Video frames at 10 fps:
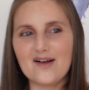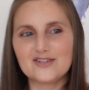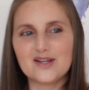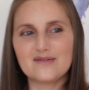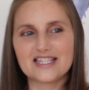
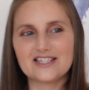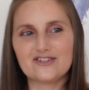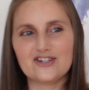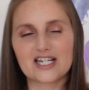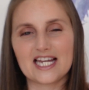Too busy
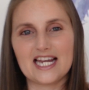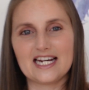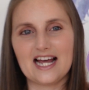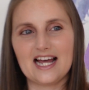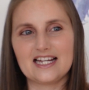
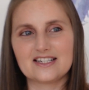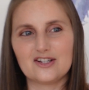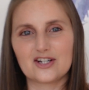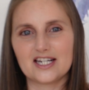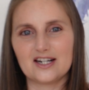talking and
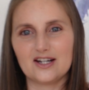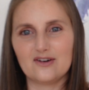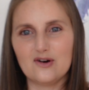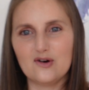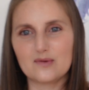looking
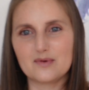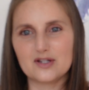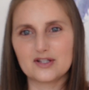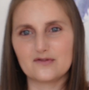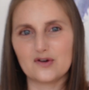at all the
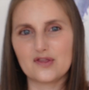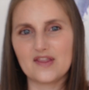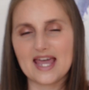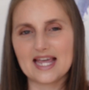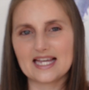beautiful
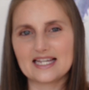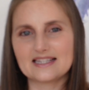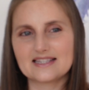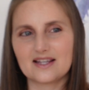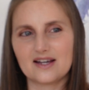
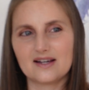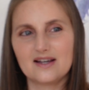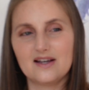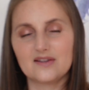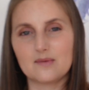things that
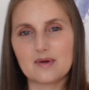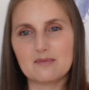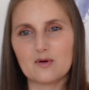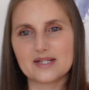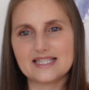
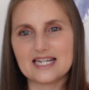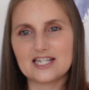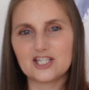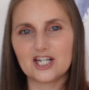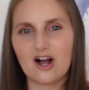people were
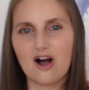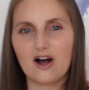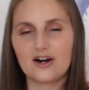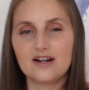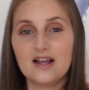stitching
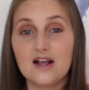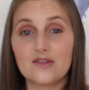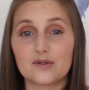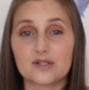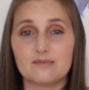on.
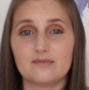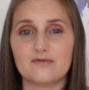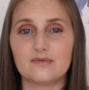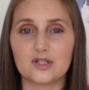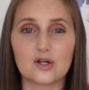There was
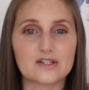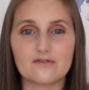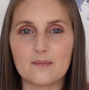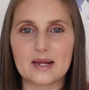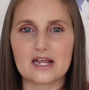lots of
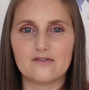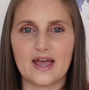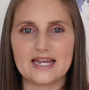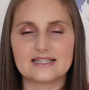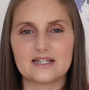familiar
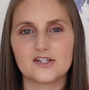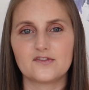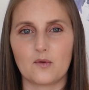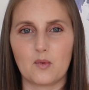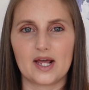faces
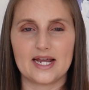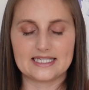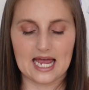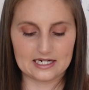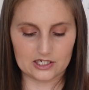from when I
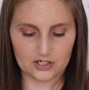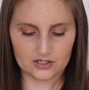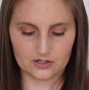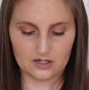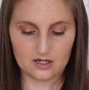attended